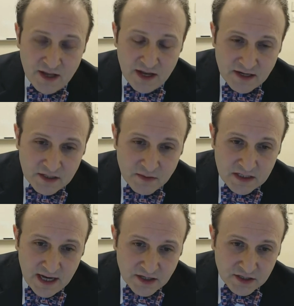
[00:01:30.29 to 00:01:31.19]
that a
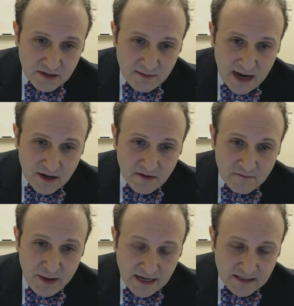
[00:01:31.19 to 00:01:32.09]
substantial amount
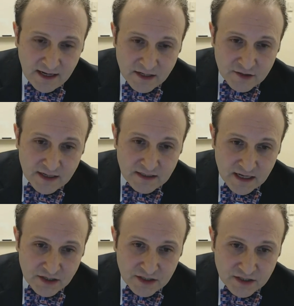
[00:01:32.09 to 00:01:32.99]
of basic and
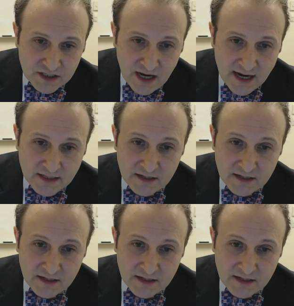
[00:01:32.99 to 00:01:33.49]
translational science,